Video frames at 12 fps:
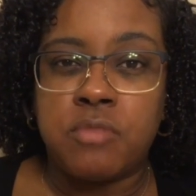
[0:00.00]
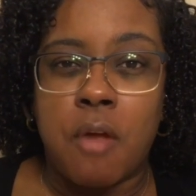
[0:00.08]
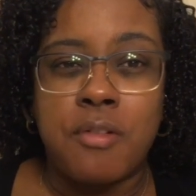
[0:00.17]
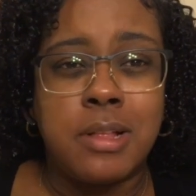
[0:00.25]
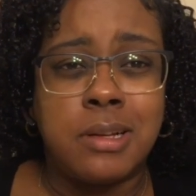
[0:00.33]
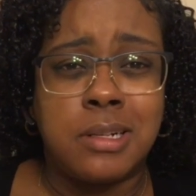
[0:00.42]

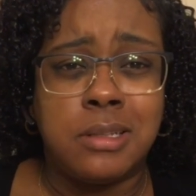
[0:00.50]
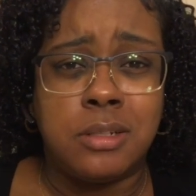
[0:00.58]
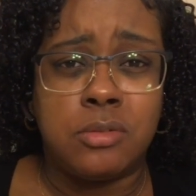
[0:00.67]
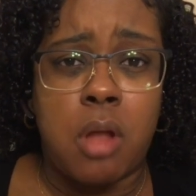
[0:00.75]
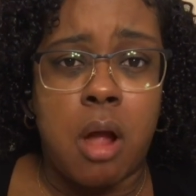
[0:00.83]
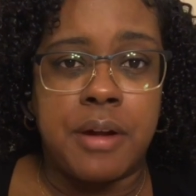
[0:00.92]
I feel like I
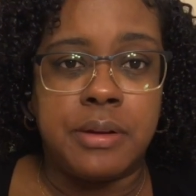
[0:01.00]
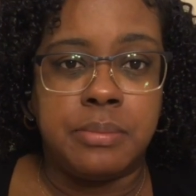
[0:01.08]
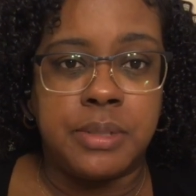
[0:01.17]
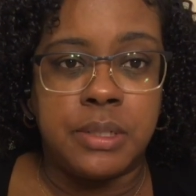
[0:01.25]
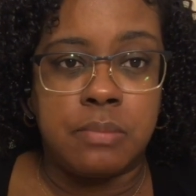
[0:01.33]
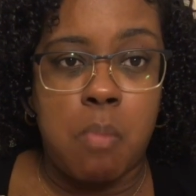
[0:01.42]
look dark,
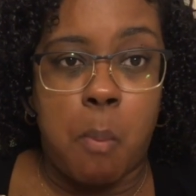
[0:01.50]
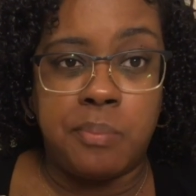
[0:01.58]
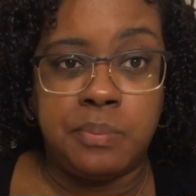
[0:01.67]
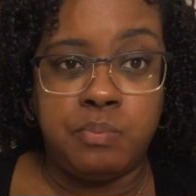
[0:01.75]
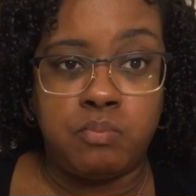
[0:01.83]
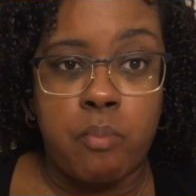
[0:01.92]
but
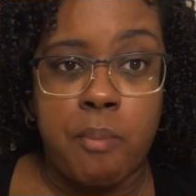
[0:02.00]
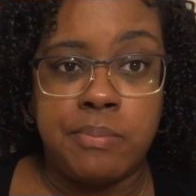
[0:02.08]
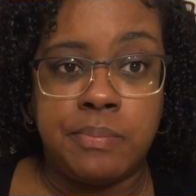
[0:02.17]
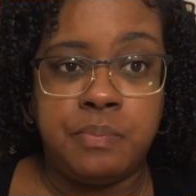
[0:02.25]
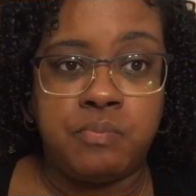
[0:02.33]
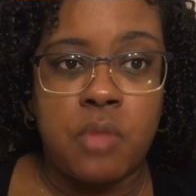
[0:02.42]

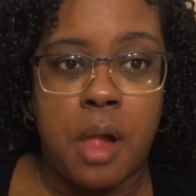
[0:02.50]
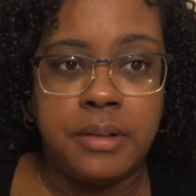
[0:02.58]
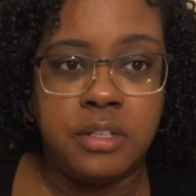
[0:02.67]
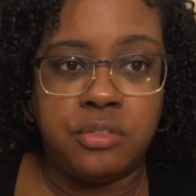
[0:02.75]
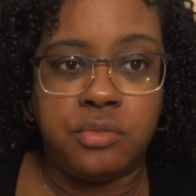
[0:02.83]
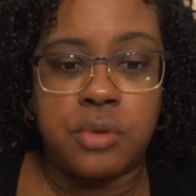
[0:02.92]
at
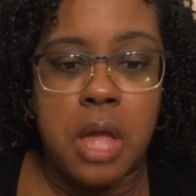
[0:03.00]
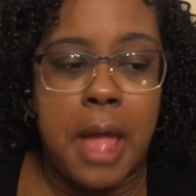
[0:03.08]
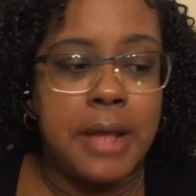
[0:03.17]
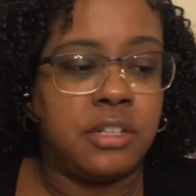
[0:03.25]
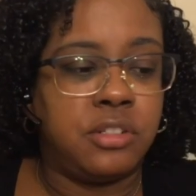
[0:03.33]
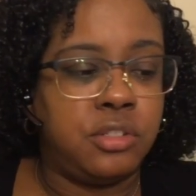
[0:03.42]
least you can
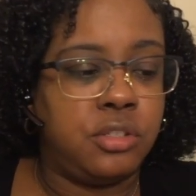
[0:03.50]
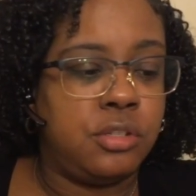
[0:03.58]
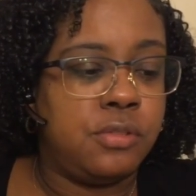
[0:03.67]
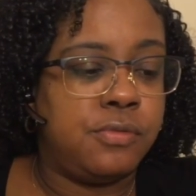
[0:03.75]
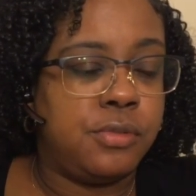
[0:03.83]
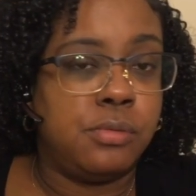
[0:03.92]
actually see
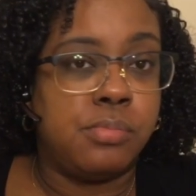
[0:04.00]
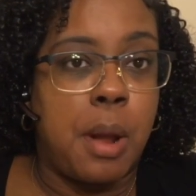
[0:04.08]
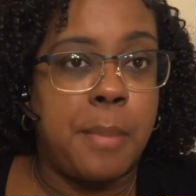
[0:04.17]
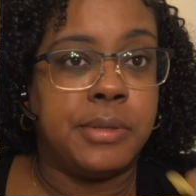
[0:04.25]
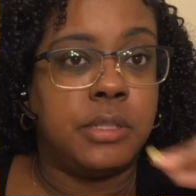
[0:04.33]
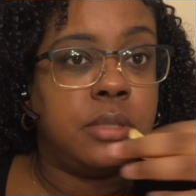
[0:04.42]
the food
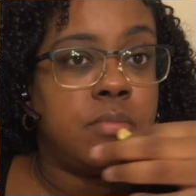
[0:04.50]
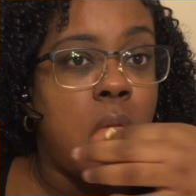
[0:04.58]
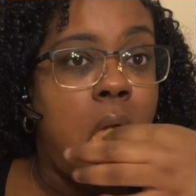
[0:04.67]
properly.